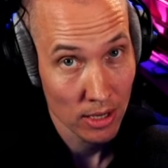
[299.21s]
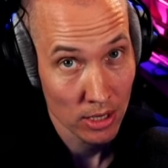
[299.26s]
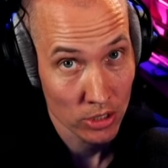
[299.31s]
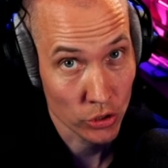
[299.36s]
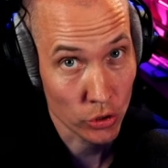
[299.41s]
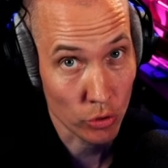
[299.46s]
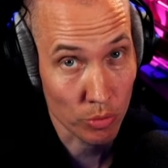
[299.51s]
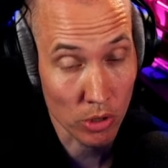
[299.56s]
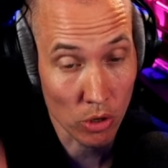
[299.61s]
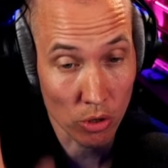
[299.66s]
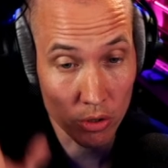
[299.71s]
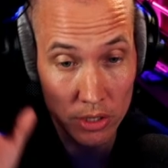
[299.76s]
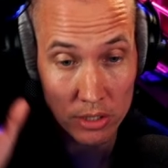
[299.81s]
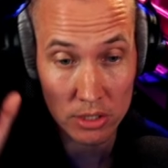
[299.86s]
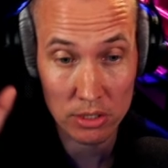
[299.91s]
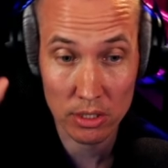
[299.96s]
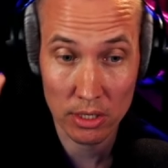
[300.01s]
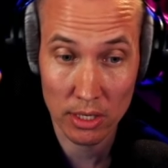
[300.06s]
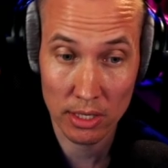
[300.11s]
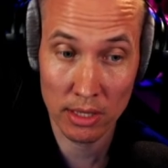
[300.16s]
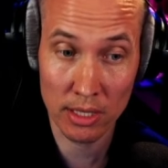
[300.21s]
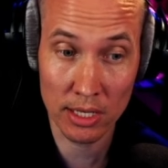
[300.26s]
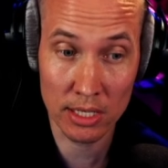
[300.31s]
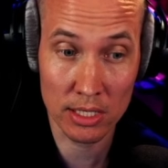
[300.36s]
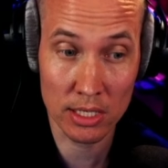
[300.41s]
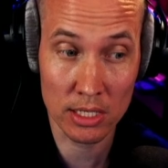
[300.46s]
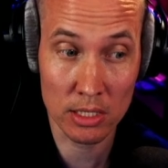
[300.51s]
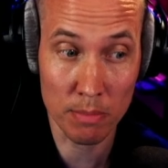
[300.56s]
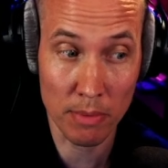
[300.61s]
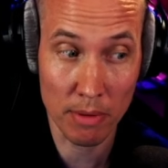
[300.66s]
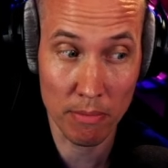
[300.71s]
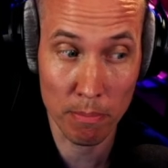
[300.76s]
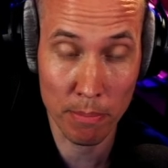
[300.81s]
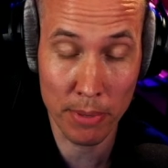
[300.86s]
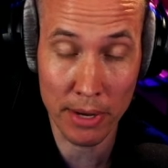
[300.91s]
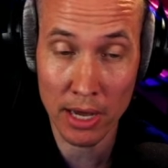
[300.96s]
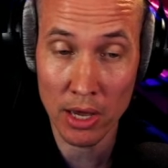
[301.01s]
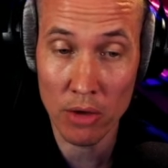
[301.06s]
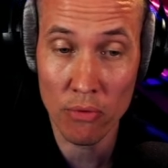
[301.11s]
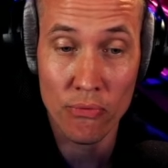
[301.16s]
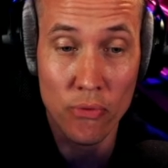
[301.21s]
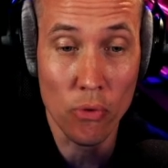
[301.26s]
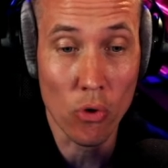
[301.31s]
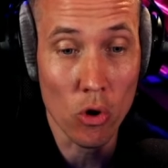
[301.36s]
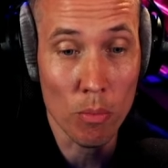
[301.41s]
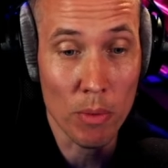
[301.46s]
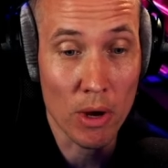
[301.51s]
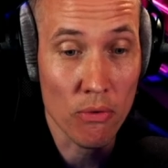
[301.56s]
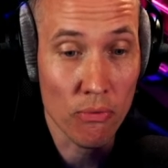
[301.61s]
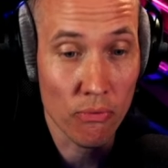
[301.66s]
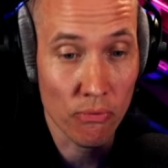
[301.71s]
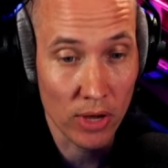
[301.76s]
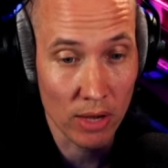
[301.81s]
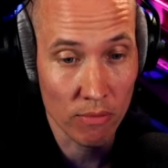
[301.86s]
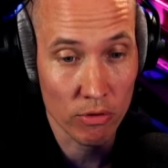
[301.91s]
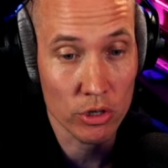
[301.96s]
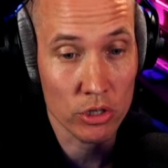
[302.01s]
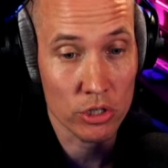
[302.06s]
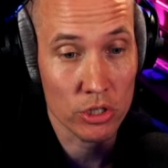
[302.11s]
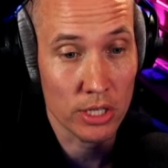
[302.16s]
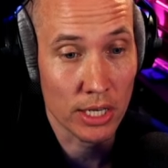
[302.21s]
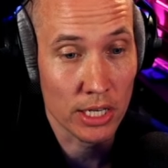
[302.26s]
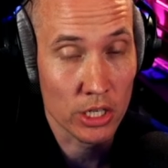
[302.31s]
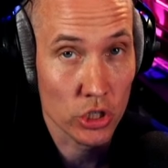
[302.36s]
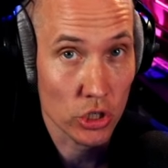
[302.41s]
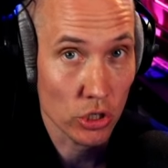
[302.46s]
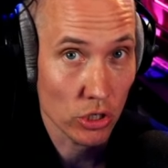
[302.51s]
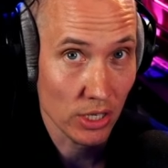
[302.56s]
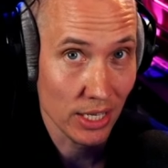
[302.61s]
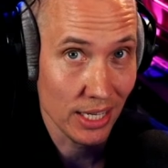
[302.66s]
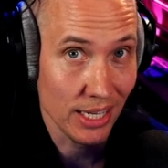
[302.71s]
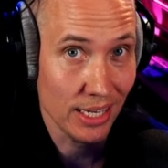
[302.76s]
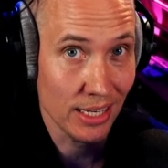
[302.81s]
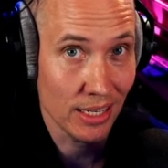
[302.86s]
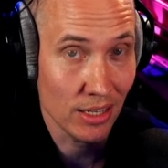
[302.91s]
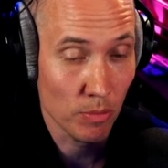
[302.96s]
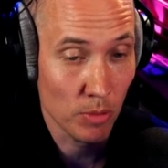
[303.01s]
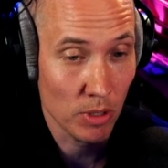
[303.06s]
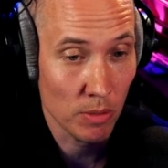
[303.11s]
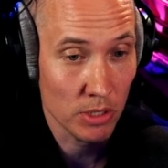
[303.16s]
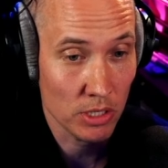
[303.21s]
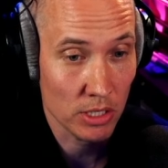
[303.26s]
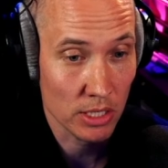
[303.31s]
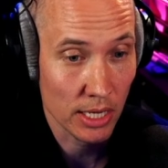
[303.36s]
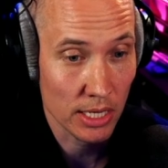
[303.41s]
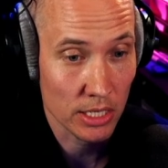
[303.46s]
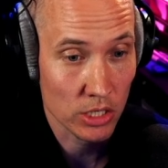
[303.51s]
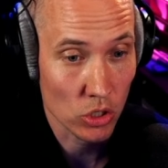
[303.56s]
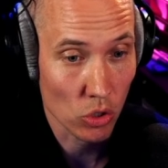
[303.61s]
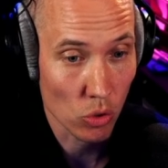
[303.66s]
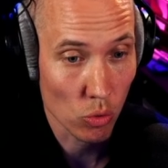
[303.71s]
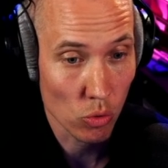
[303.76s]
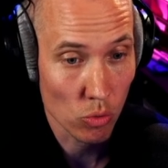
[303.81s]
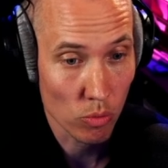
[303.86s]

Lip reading: to be honest, this is by far my favorite section in the BBCSO